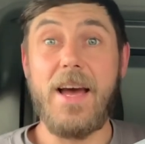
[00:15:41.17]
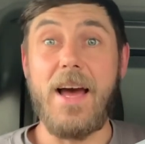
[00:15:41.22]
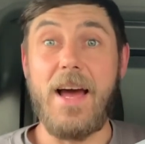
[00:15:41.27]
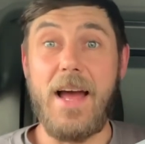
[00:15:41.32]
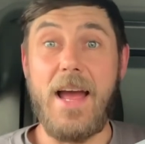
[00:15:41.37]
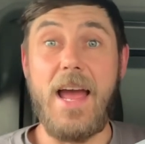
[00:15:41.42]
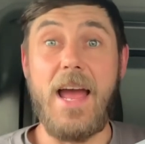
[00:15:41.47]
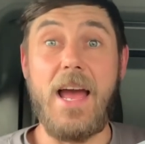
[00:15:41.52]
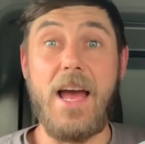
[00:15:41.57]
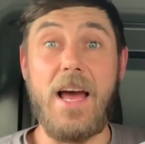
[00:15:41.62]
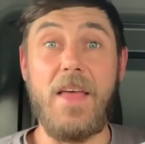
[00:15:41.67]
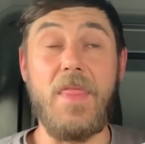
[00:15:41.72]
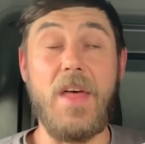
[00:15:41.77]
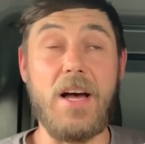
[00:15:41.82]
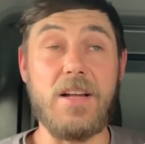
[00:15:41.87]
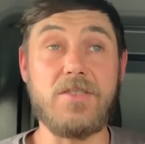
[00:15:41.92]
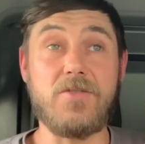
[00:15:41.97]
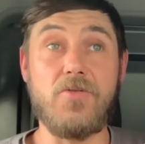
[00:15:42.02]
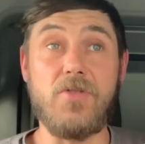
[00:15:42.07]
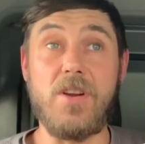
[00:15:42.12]
And
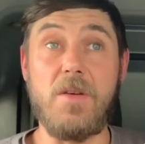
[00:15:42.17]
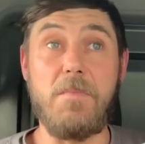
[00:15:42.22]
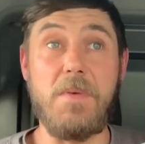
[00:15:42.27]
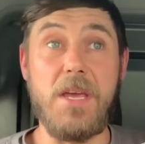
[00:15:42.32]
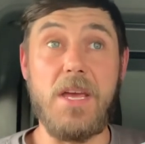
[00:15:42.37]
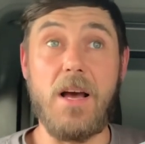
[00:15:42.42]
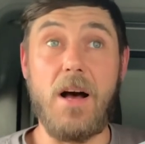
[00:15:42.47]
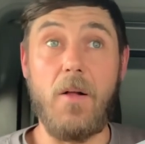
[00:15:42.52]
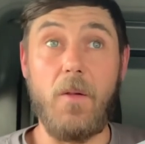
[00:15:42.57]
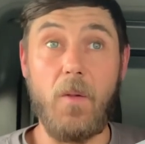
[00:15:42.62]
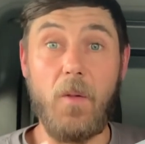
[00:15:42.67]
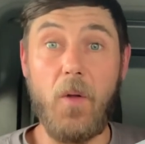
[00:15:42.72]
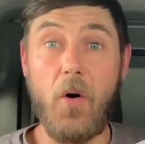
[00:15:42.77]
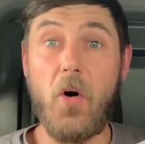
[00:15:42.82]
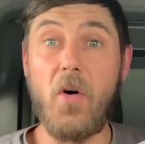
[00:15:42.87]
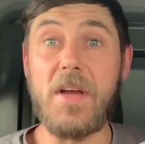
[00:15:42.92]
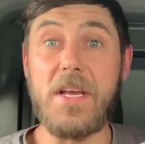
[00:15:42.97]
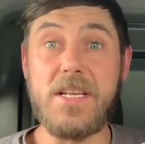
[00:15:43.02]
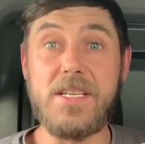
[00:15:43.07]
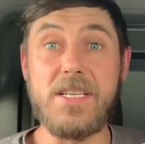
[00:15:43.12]
that's going to be a
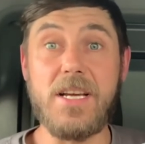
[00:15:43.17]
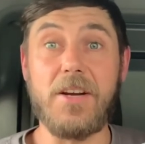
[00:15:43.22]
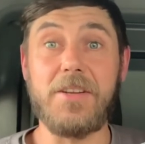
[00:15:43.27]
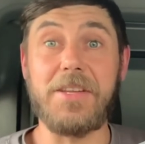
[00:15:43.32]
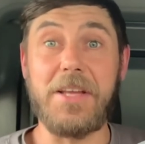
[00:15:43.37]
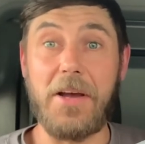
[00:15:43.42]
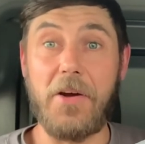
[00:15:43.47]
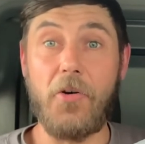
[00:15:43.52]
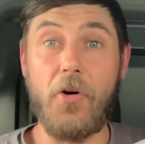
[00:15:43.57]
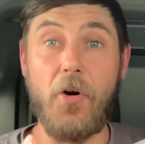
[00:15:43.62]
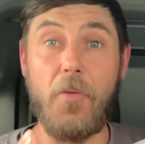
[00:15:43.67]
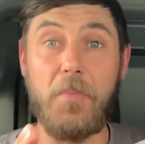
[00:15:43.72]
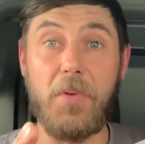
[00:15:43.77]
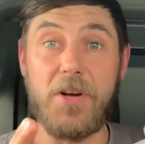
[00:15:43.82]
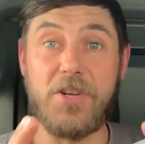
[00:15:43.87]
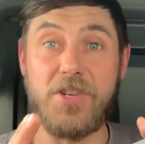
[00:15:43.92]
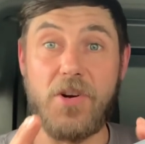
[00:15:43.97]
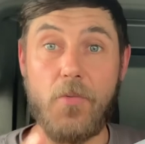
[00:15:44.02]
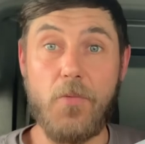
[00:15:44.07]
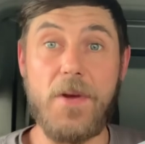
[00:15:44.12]
lot easier to
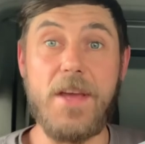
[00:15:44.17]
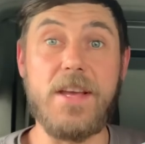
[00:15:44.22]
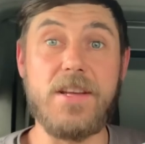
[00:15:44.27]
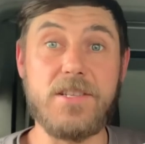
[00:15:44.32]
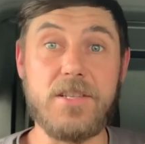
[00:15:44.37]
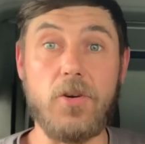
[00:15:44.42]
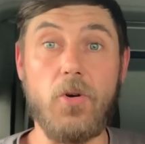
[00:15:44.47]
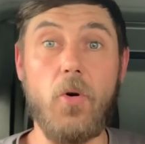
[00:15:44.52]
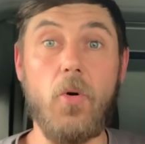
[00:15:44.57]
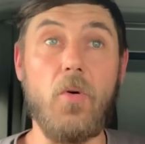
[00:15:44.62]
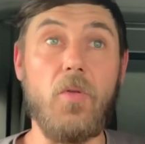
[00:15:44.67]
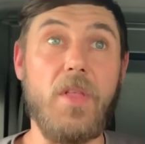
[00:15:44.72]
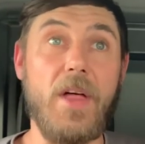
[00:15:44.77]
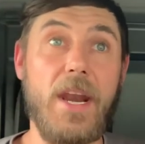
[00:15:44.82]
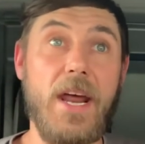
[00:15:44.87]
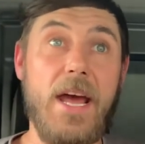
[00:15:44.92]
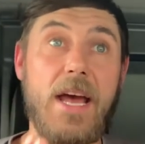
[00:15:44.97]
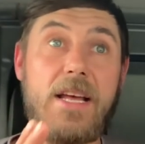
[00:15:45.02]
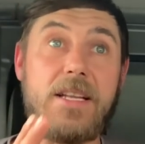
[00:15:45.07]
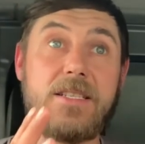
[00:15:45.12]
accomplish a week's goal
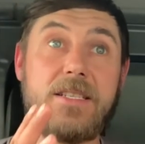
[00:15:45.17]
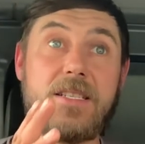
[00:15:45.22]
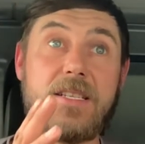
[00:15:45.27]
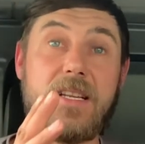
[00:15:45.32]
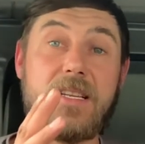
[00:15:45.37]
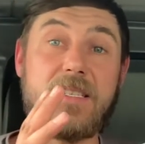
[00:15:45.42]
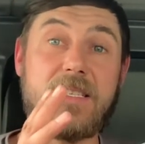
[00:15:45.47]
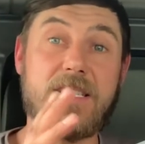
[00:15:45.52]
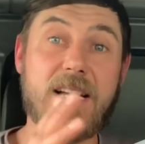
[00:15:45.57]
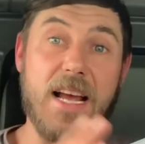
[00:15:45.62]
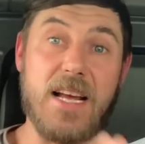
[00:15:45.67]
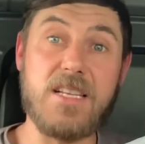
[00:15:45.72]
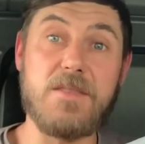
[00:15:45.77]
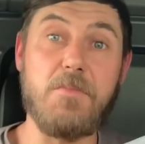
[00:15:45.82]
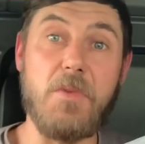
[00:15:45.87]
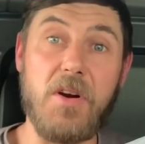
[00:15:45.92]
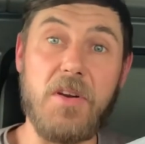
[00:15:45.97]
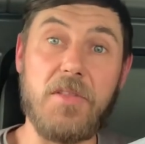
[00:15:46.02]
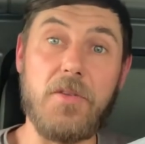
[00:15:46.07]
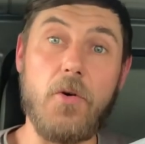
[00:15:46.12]
than it is 6
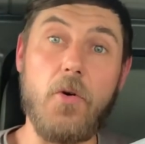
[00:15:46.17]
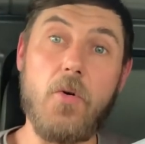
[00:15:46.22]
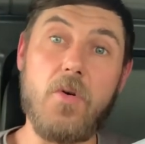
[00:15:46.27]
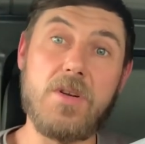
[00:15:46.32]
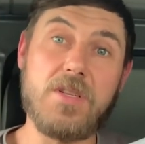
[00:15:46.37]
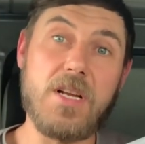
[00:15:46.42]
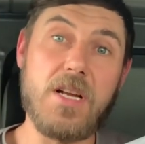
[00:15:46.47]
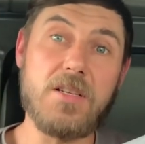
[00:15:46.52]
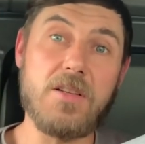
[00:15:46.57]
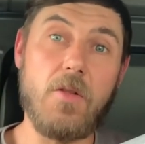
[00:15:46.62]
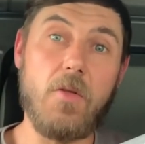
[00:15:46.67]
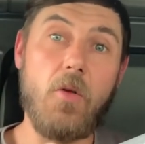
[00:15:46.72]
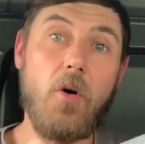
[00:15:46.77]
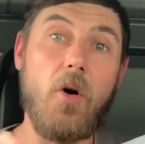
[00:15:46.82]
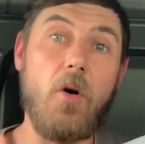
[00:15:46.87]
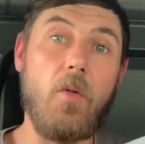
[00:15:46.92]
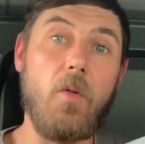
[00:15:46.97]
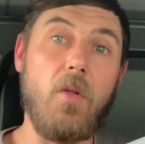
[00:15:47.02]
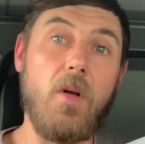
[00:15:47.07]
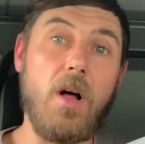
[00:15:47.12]
month goal, because that's a
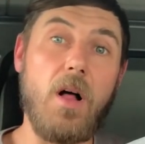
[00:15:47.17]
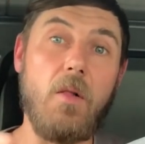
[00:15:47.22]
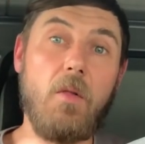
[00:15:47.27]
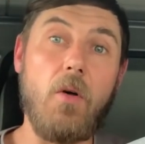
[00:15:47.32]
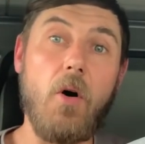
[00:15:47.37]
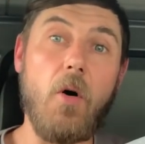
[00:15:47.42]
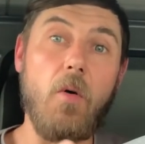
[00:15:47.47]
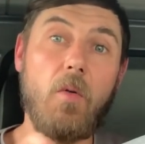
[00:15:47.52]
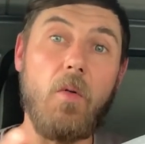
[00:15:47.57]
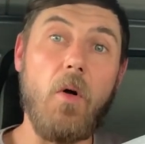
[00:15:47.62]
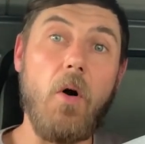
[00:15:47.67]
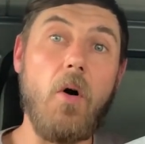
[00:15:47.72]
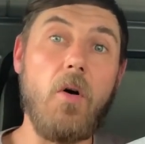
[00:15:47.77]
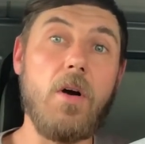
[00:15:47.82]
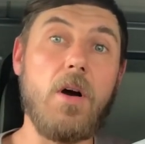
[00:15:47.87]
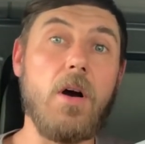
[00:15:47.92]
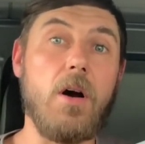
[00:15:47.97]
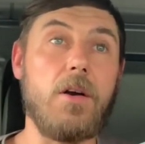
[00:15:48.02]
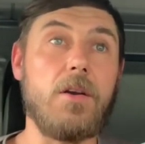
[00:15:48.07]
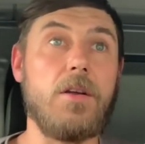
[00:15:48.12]
lot
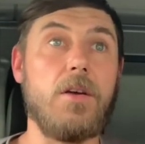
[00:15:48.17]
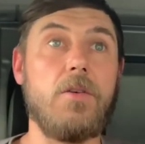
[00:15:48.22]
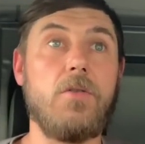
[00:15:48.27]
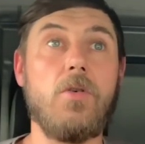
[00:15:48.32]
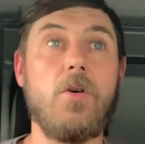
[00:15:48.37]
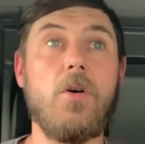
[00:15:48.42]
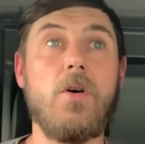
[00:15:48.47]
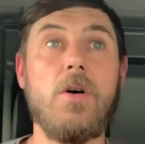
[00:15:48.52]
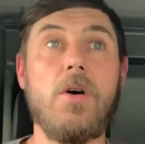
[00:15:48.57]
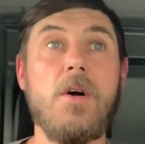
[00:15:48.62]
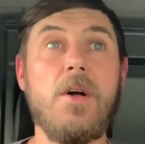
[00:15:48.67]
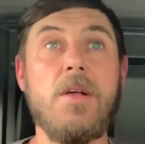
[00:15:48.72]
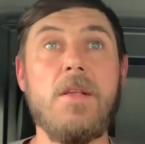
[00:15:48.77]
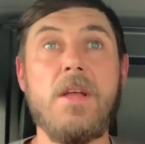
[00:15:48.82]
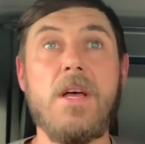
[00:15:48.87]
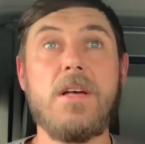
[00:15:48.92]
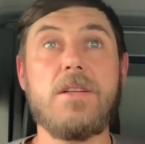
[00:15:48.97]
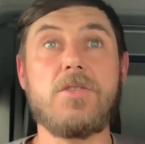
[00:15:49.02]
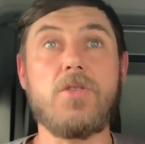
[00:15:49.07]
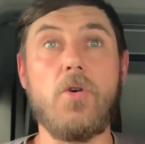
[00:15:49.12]
longer, you know.
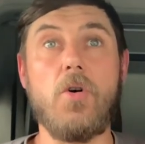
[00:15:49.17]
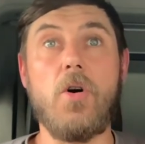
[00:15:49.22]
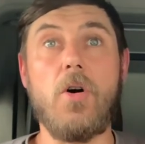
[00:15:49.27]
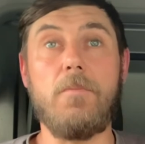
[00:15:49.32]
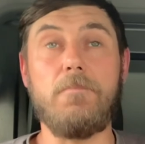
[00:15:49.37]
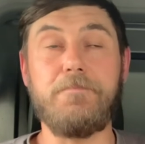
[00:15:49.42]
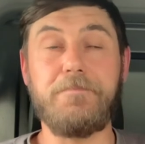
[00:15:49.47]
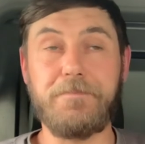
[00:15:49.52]
So